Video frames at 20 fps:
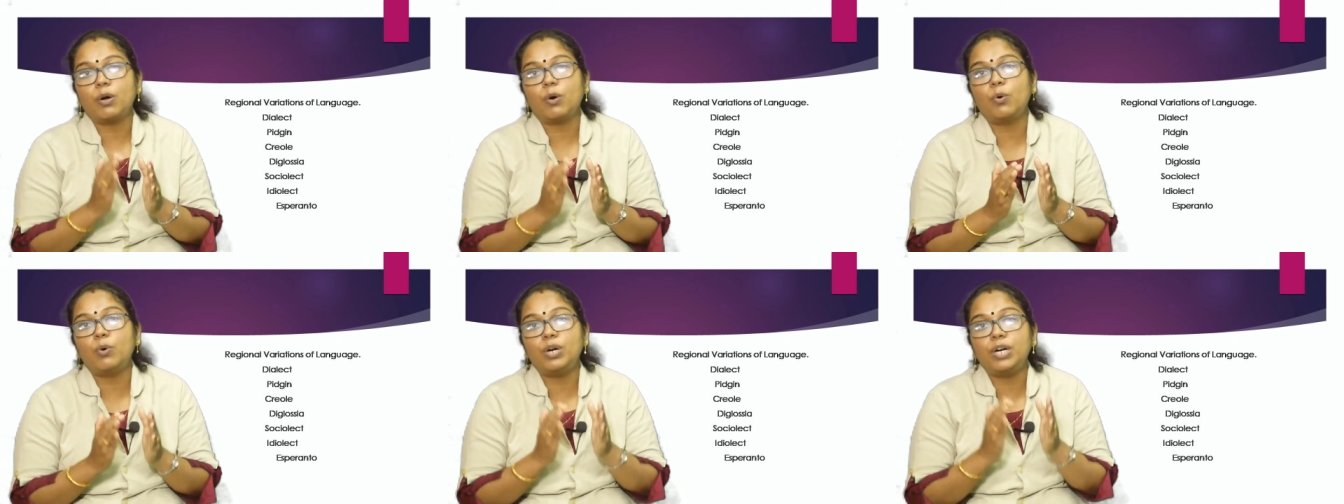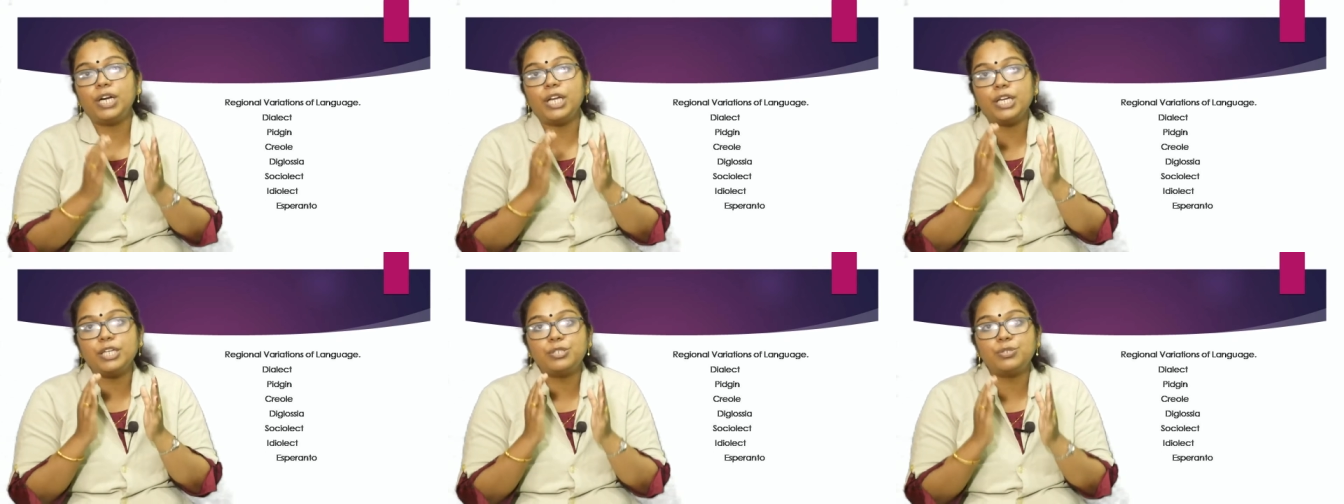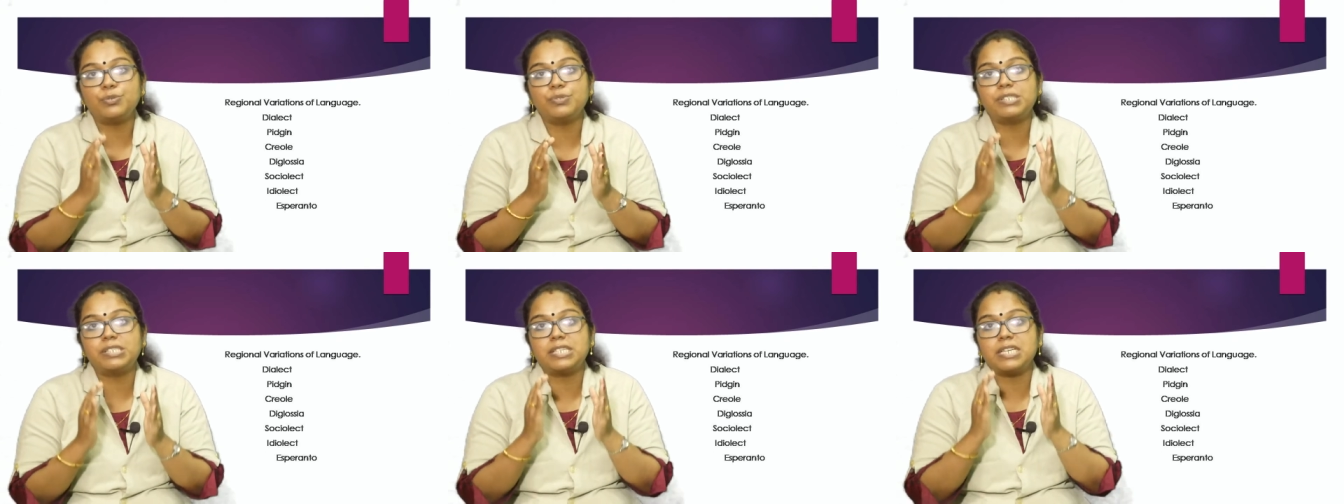only
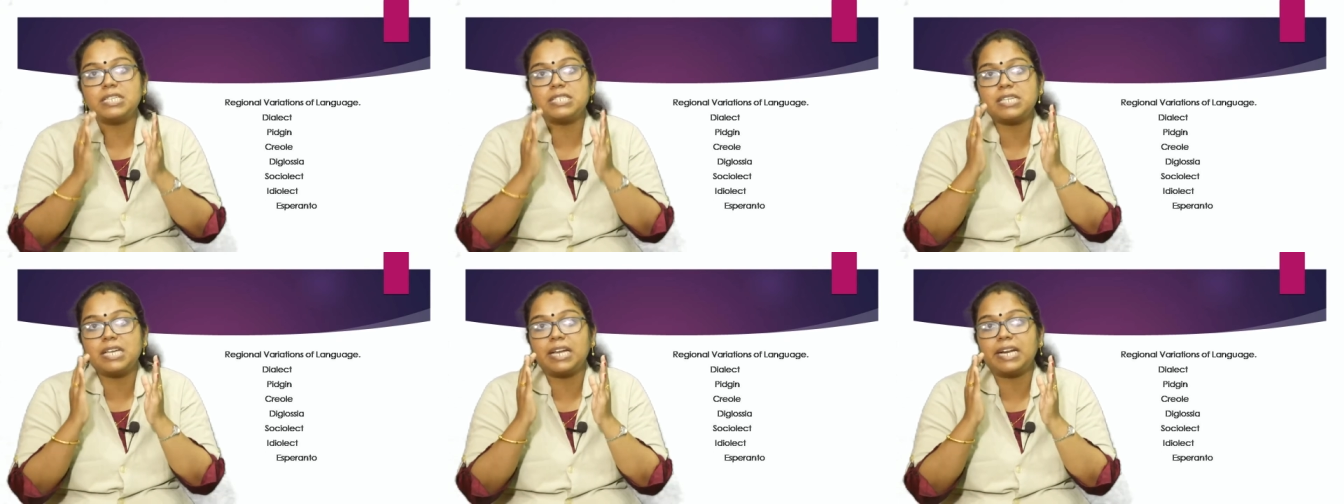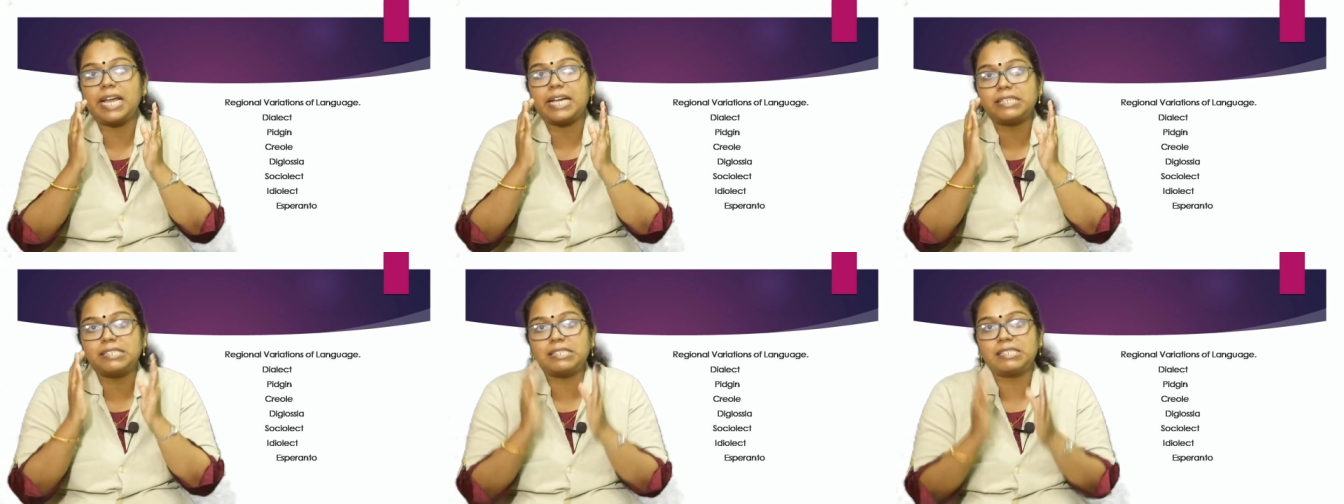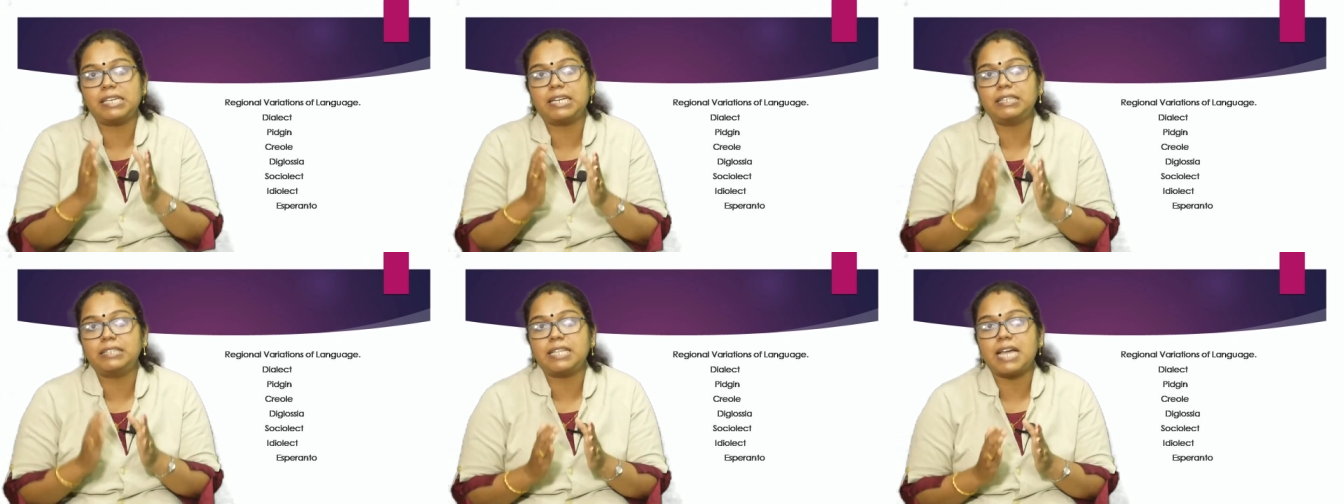to such an
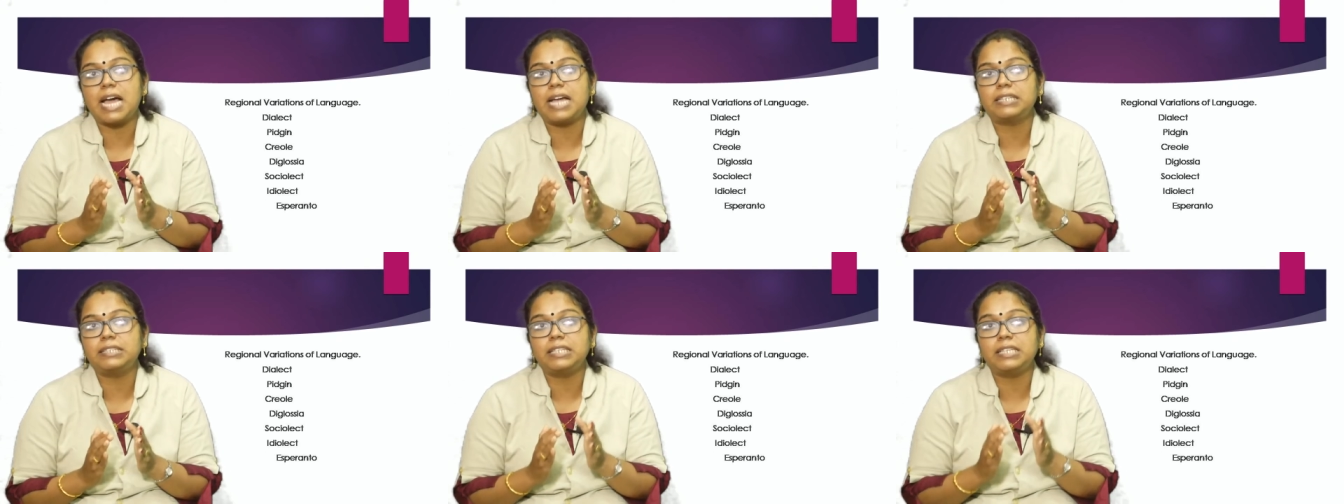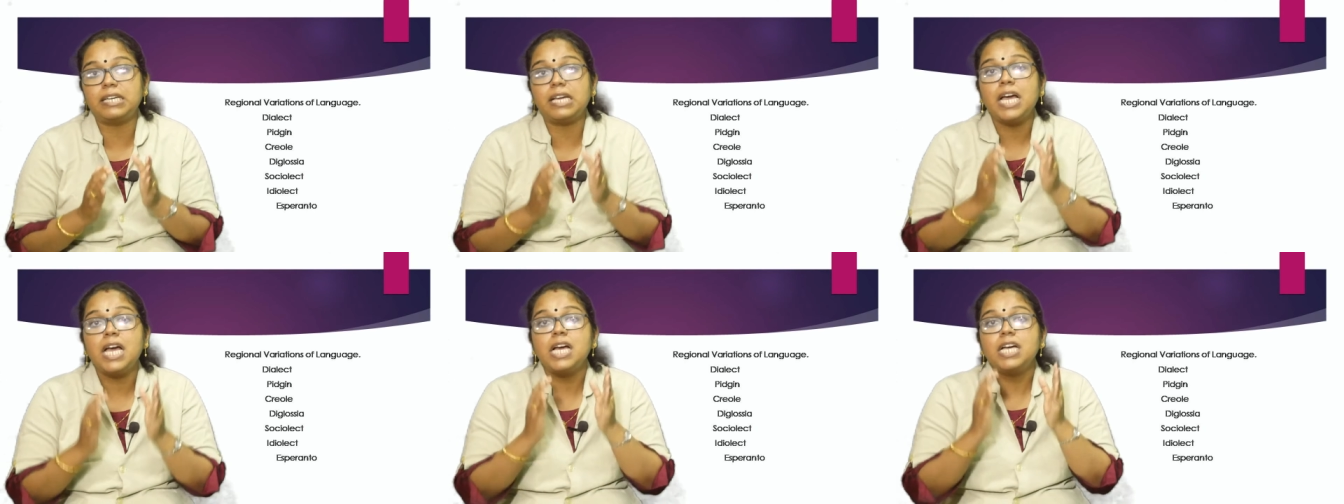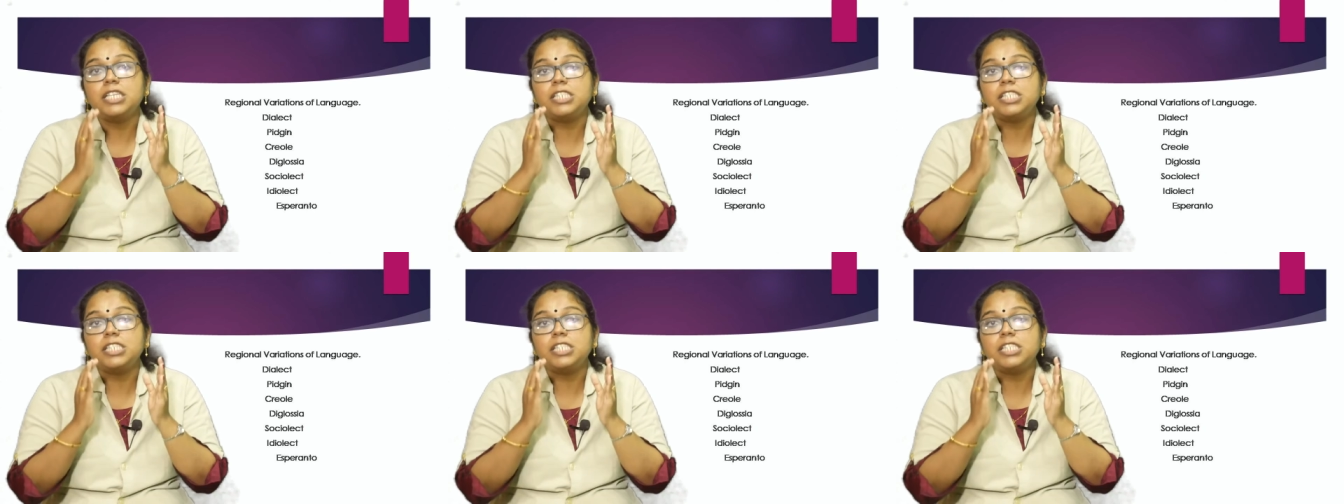extent that the